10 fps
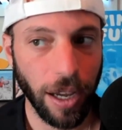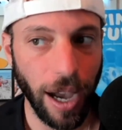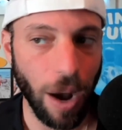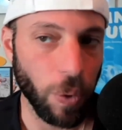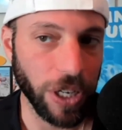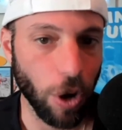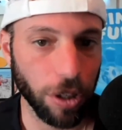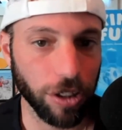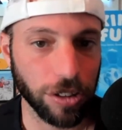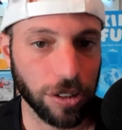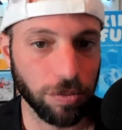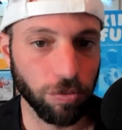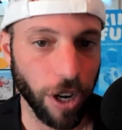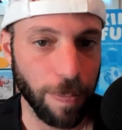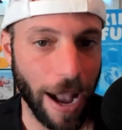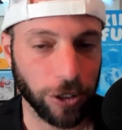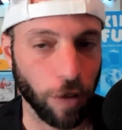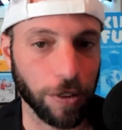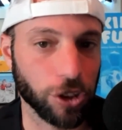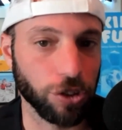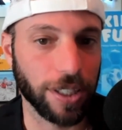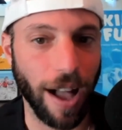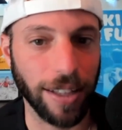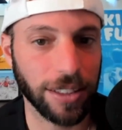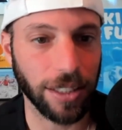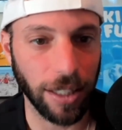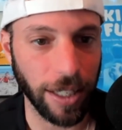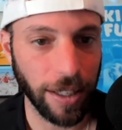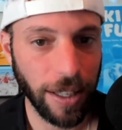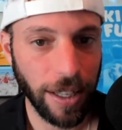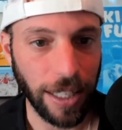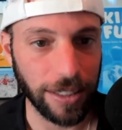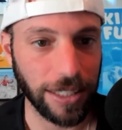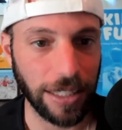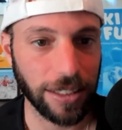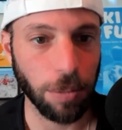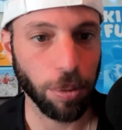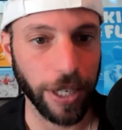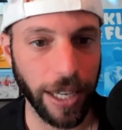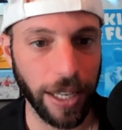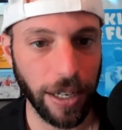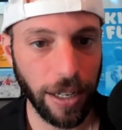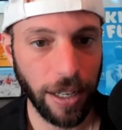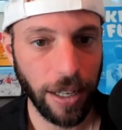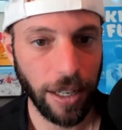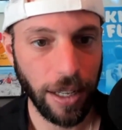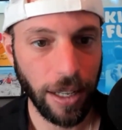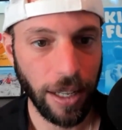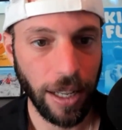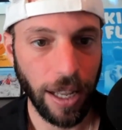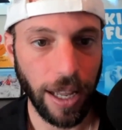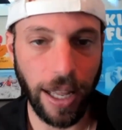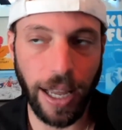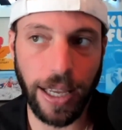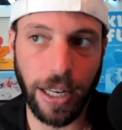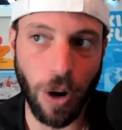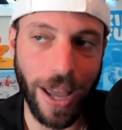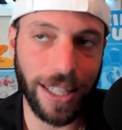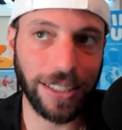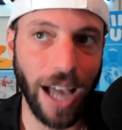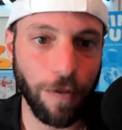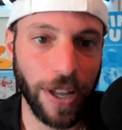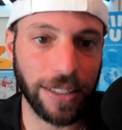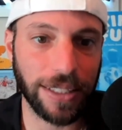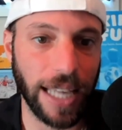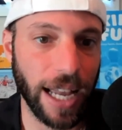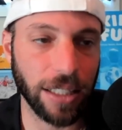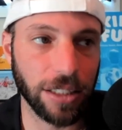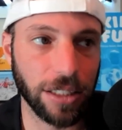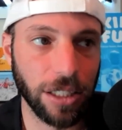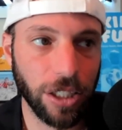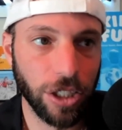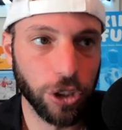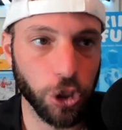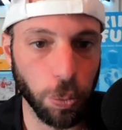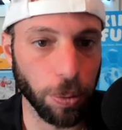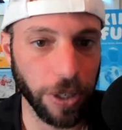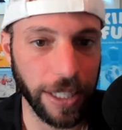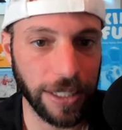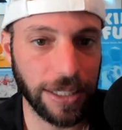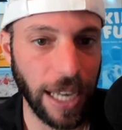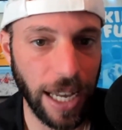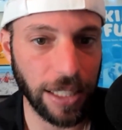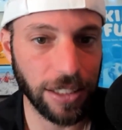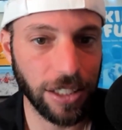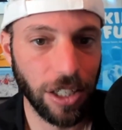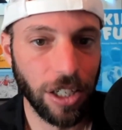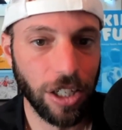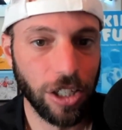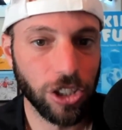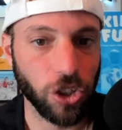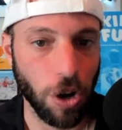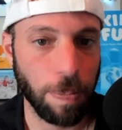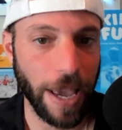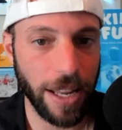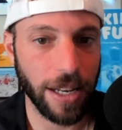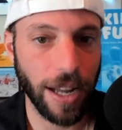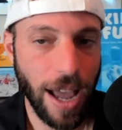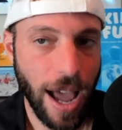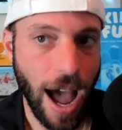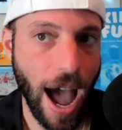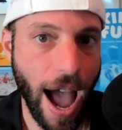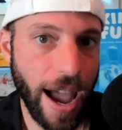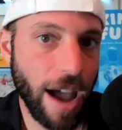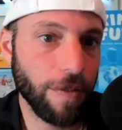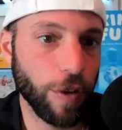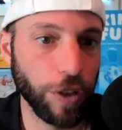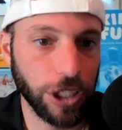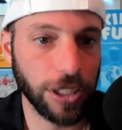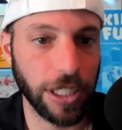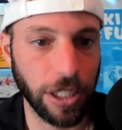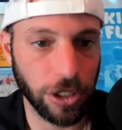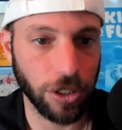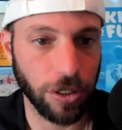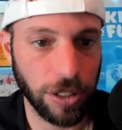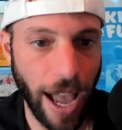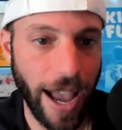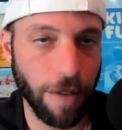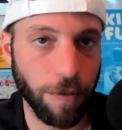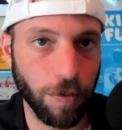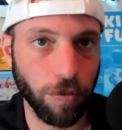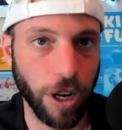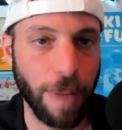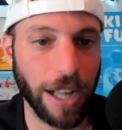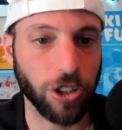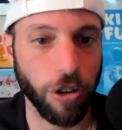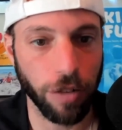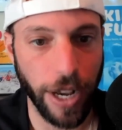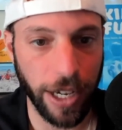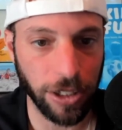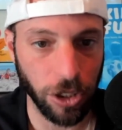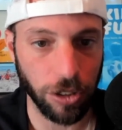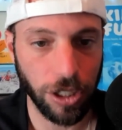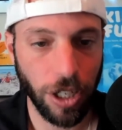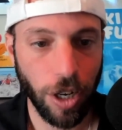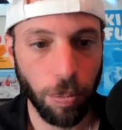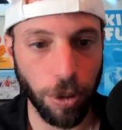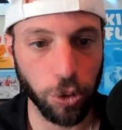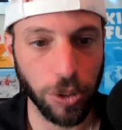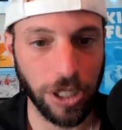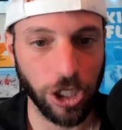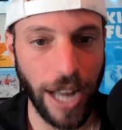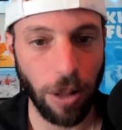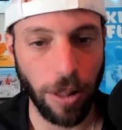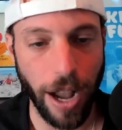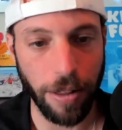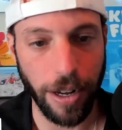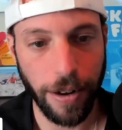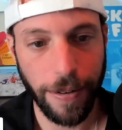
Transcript: and we know that there's running backs off the street constantly that the Saints can bring in. Uh, you know, and this offense sans Drew Brees, sans Sean Payton, I have efficiency concerns. I have running back target rate concerns. Brees was such an outlier there.